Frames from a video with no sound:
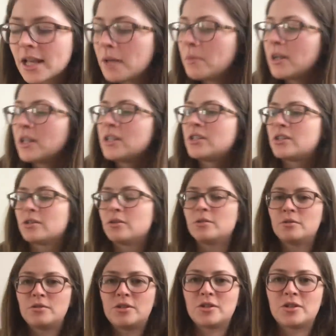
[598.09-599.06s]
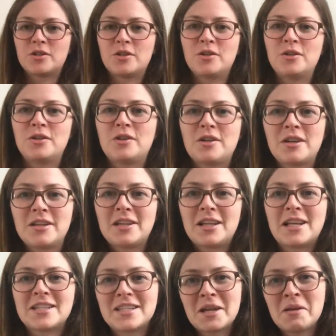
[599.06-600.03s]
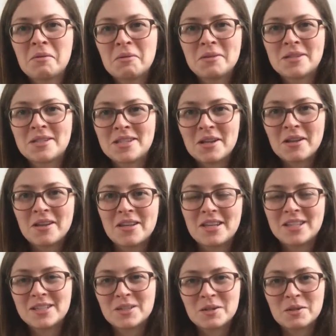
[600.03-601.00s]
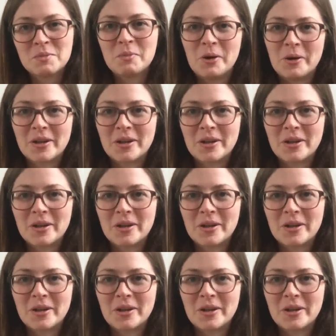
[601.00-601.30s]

time I showed you, last time I was doing a